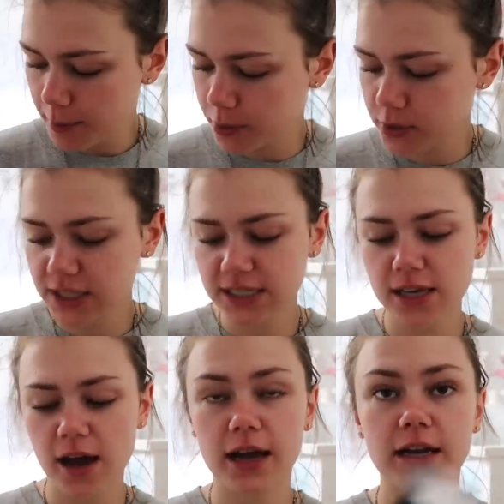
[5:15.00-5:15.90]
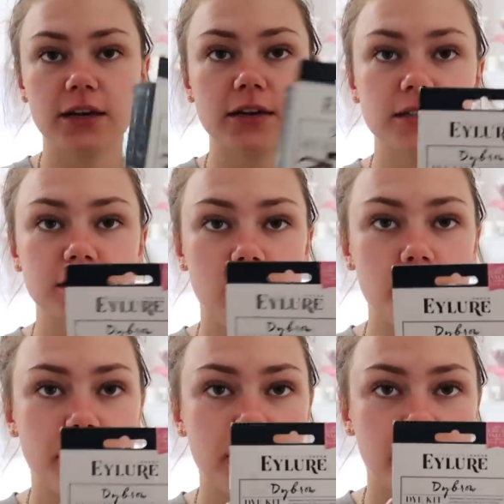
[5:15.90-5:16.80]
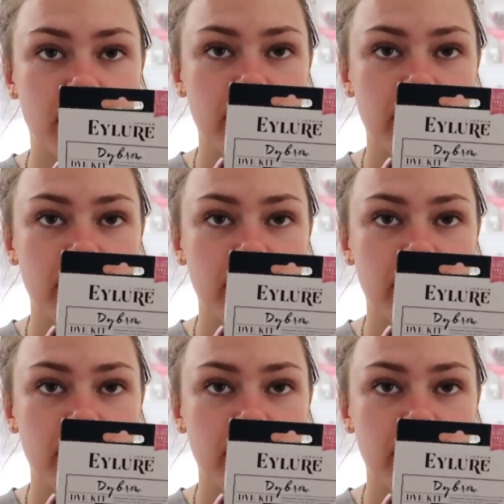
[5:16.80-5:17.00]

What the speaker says: I bought this Eyelia dye brow kit.